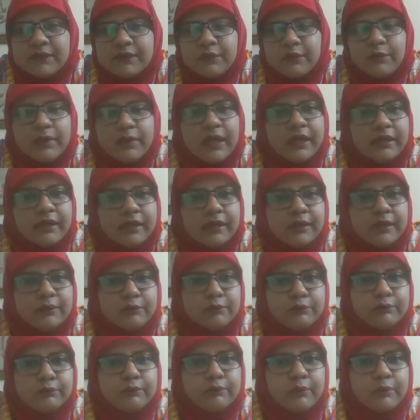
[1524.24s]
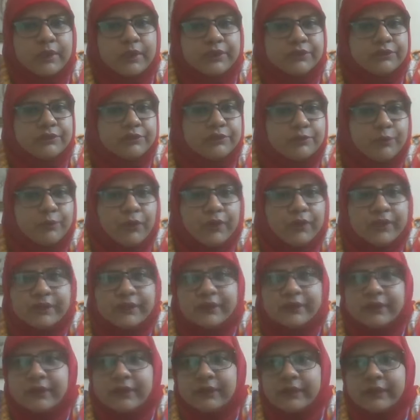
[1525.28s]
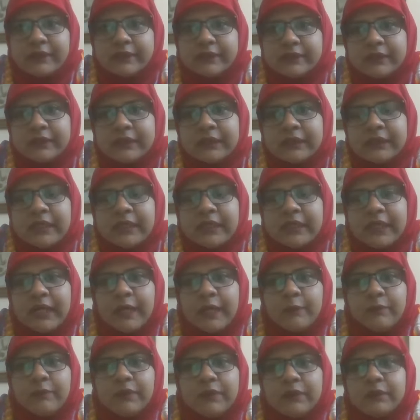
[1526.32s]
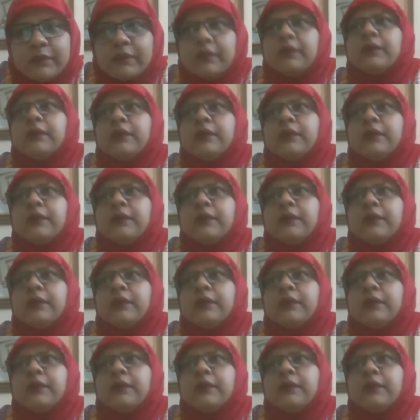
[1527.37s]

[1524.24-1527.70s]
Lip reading: good idea to question a spot in there. I mean,